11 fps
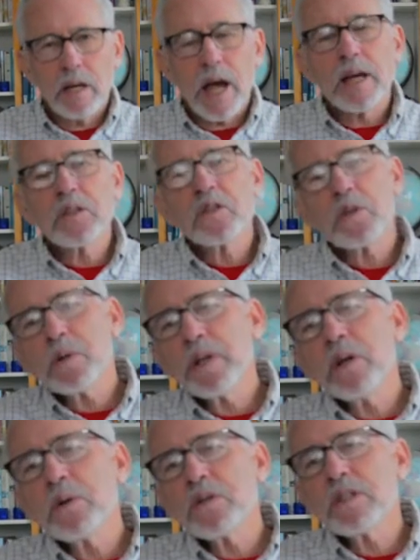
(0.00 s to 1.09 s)
And the story
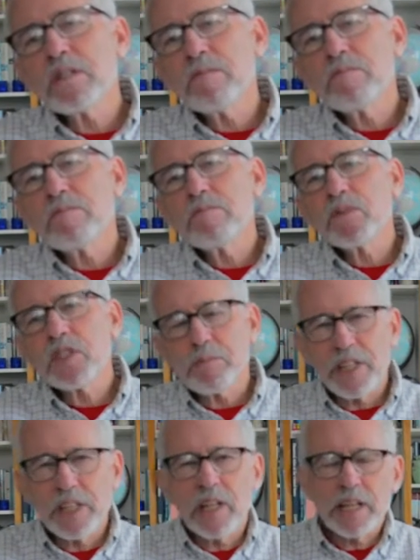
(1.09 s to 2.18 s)
goes
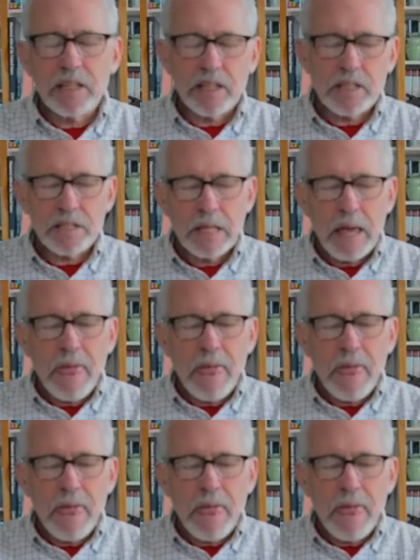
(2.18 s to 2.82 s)
something like this.